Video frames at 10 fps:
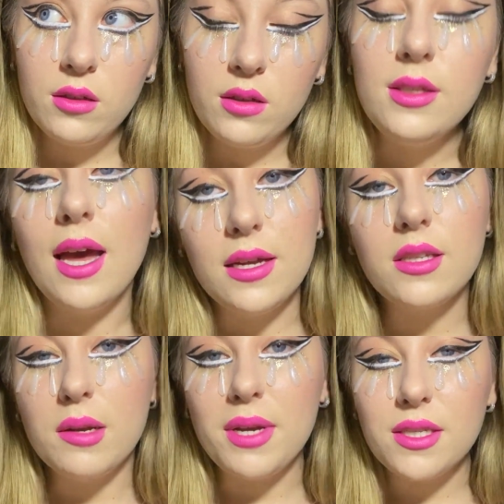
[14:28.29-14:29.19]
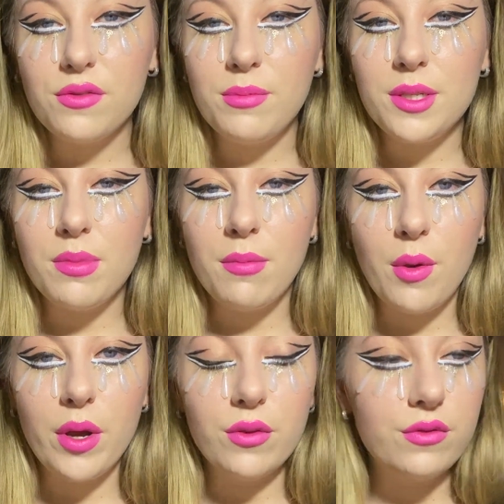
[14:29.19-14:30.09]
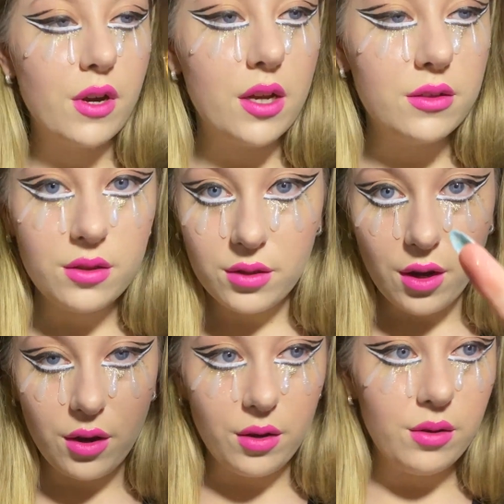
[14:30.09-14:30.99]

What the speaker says: Yeah, it's gonna be easier for me to put my wig on first. So,